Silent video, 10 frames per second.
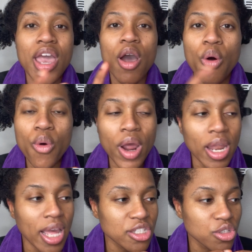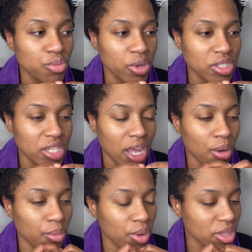or I like to rinse it
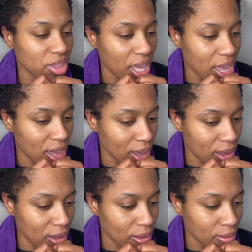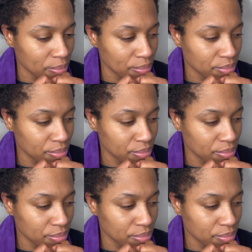out with a um